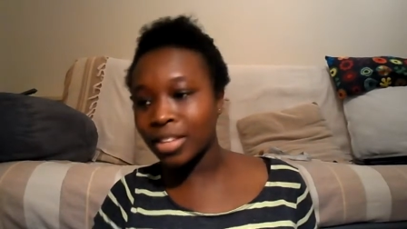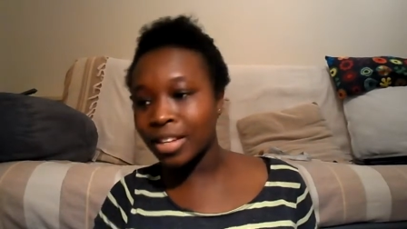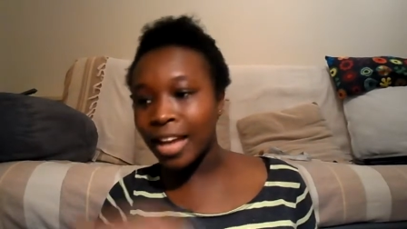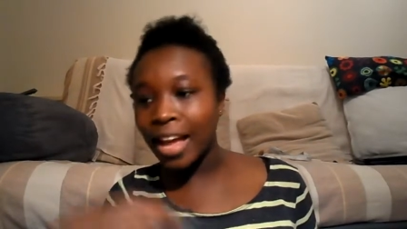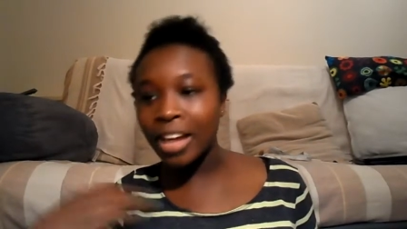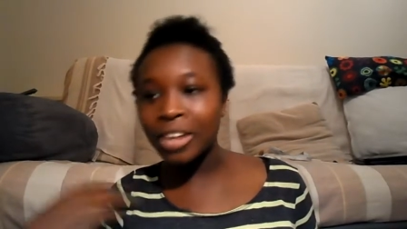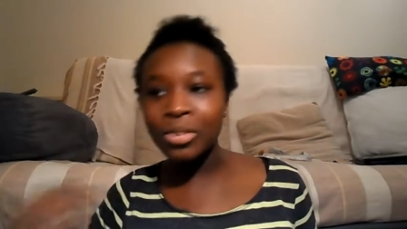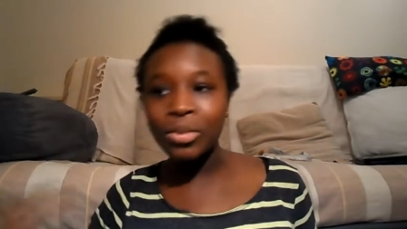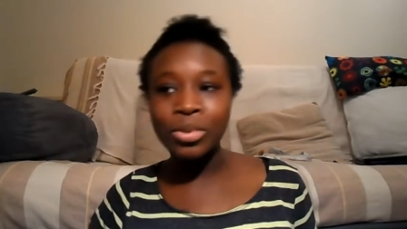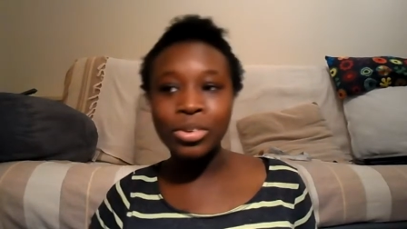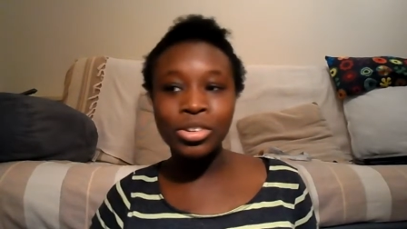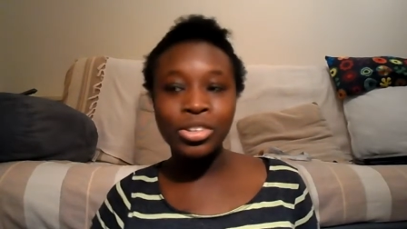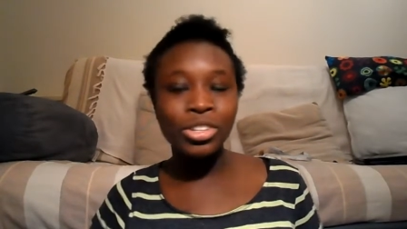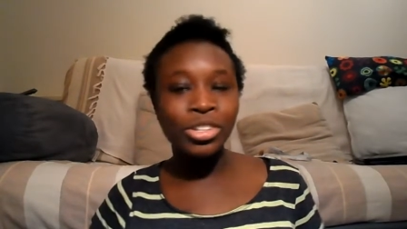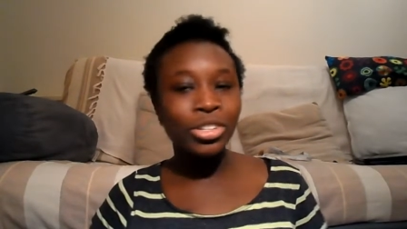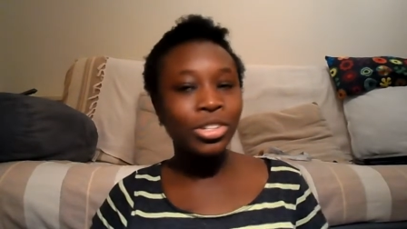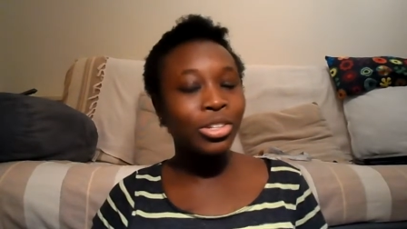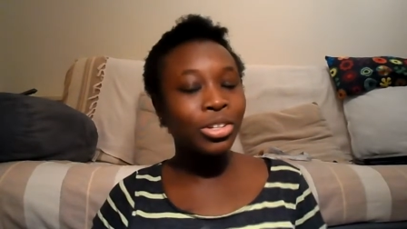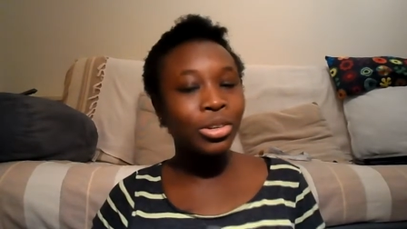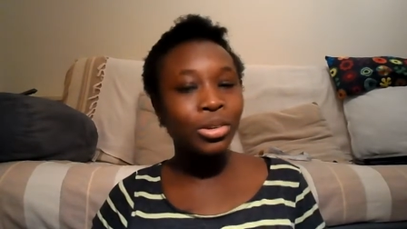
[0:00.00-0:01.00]

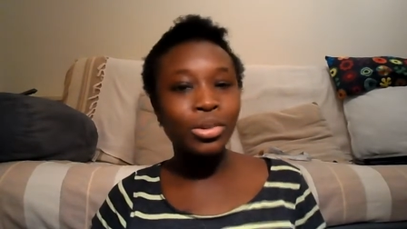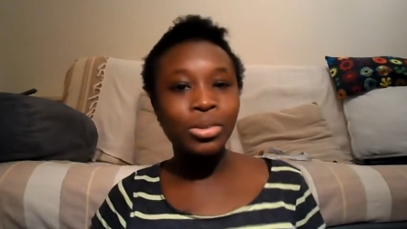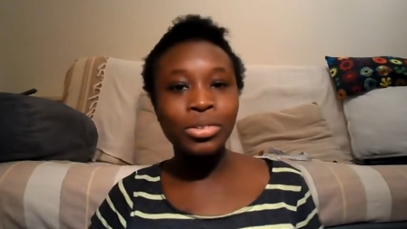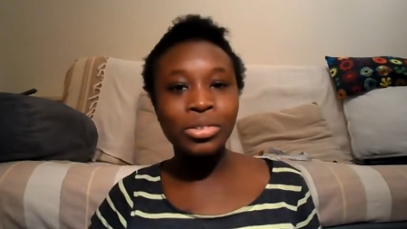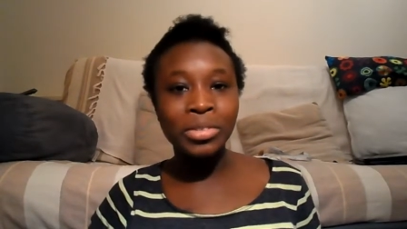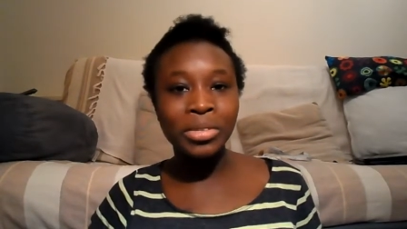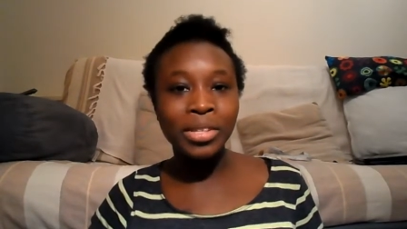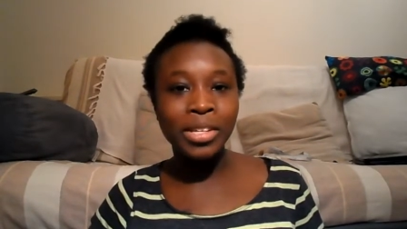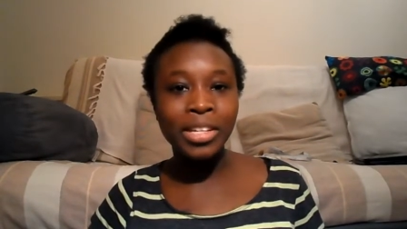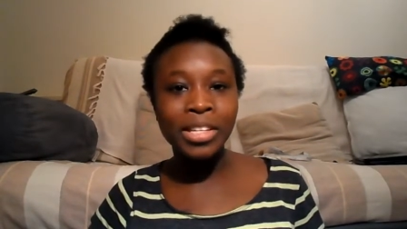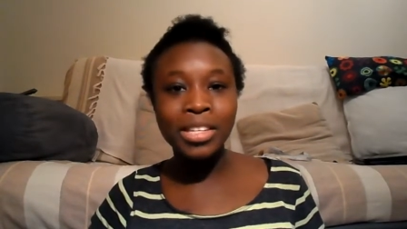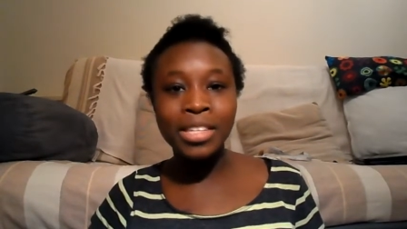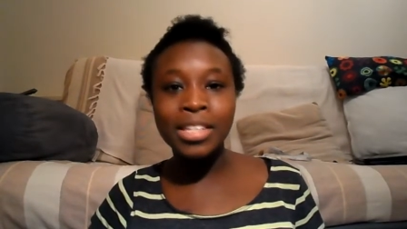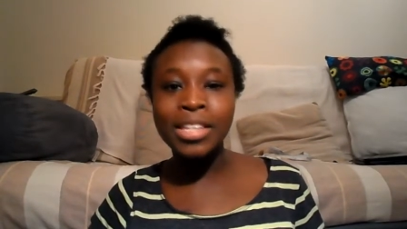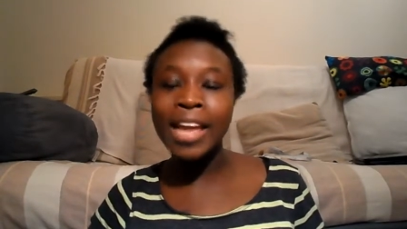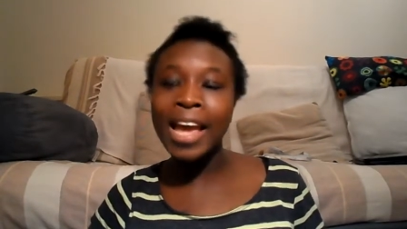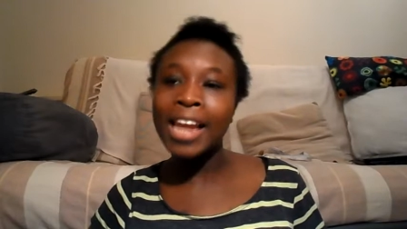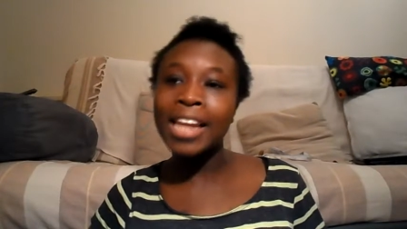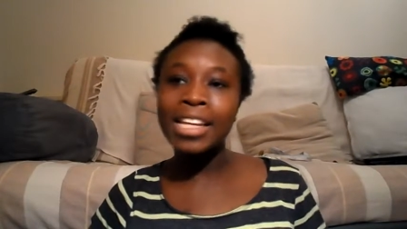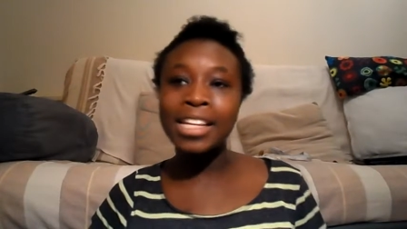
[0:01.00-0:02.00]
language you use
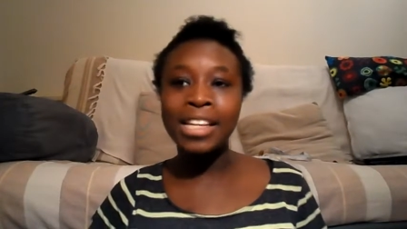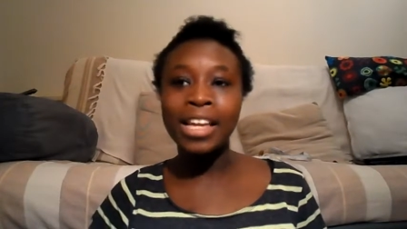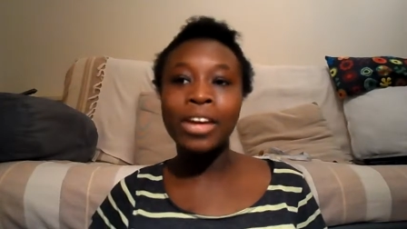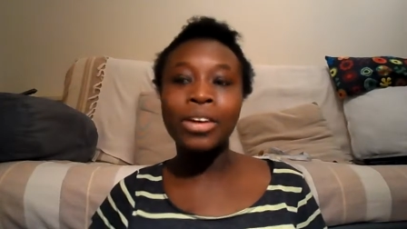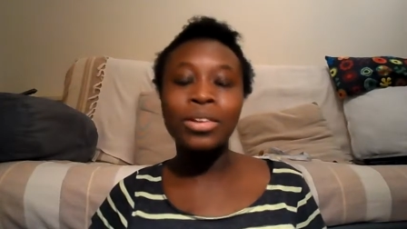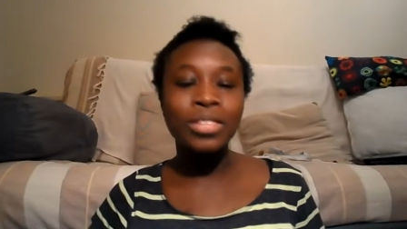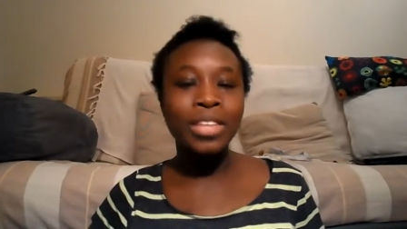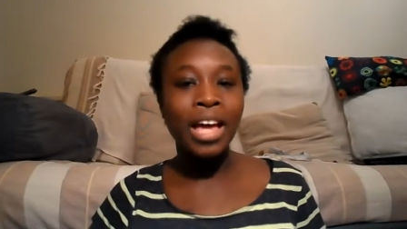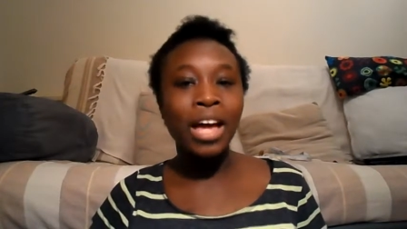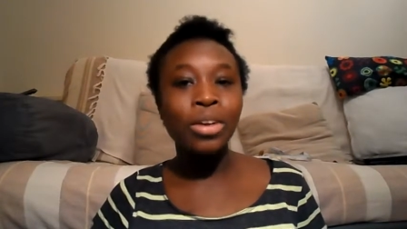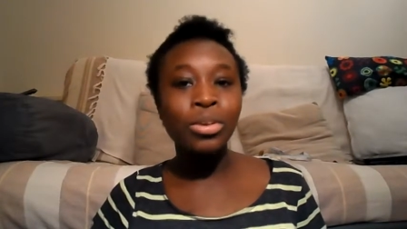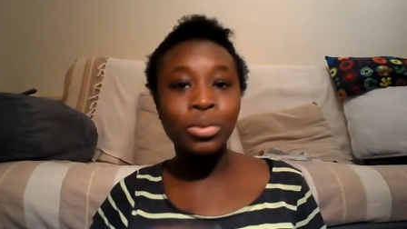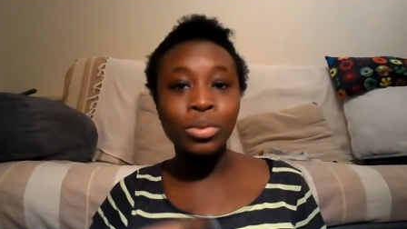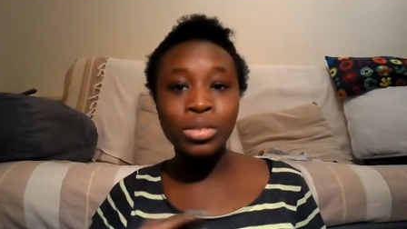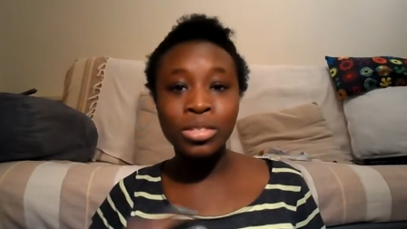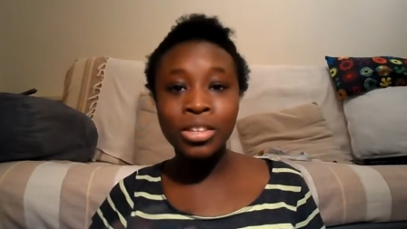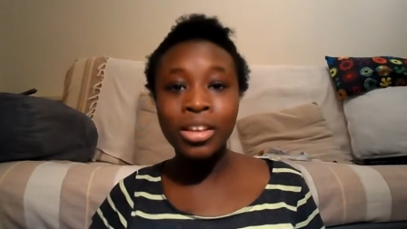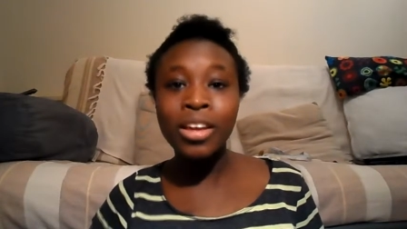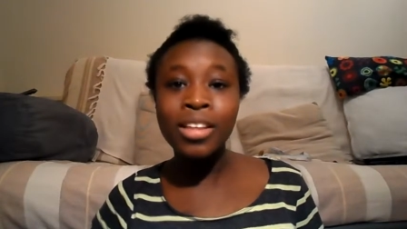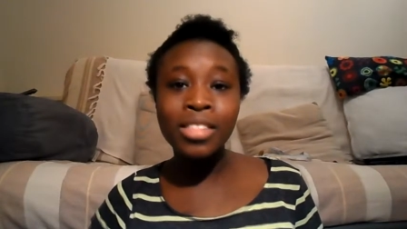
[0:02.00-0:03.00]
in telling girls how
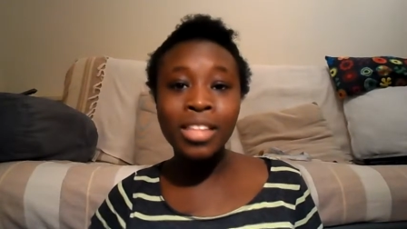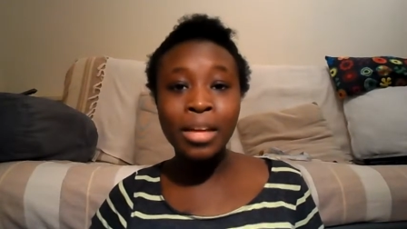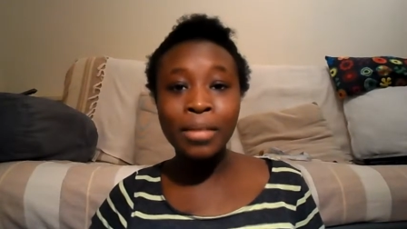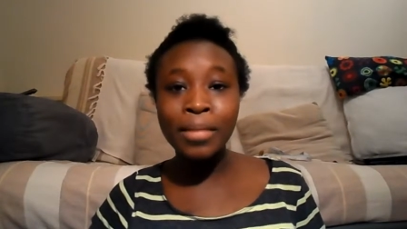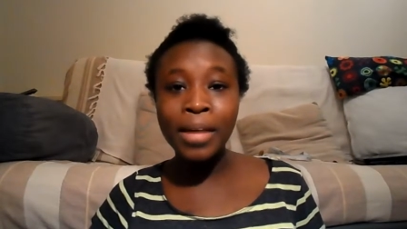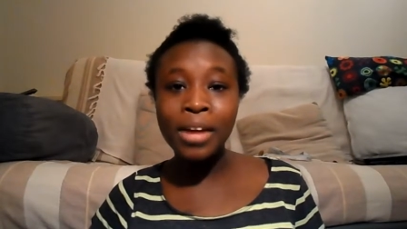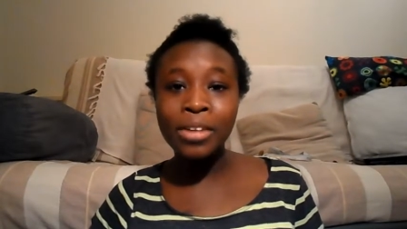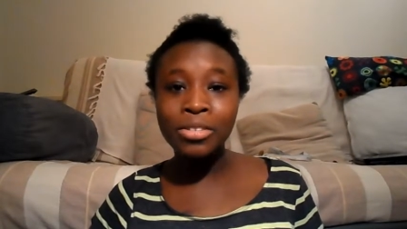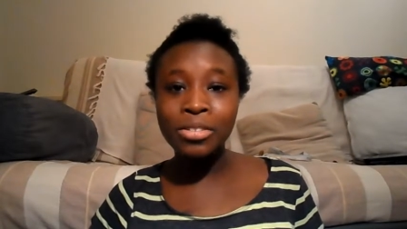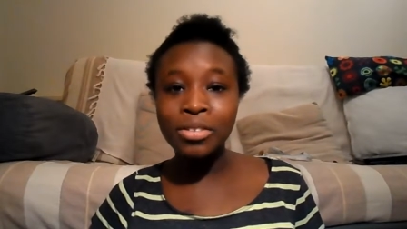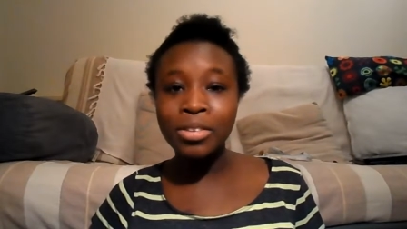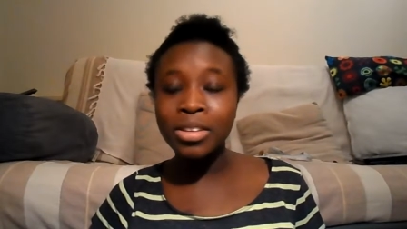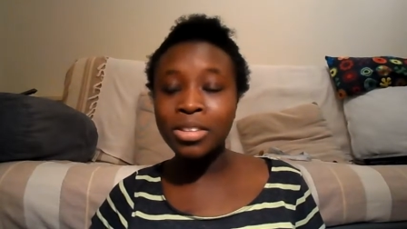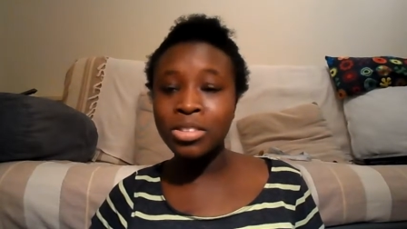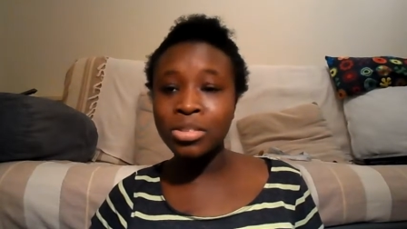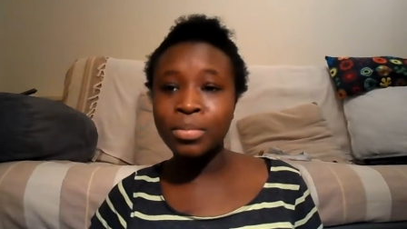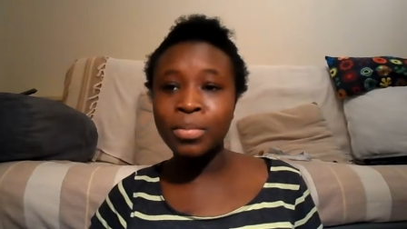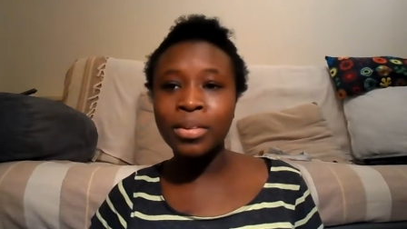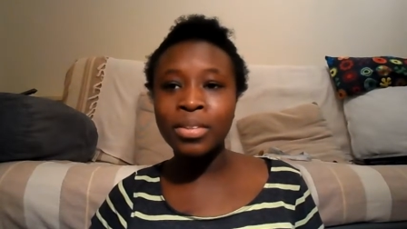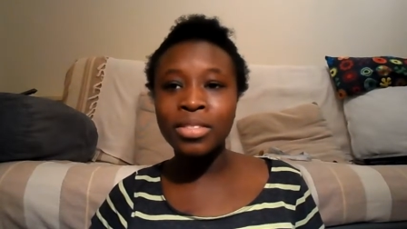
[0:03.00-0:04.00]
to assert their boundaries,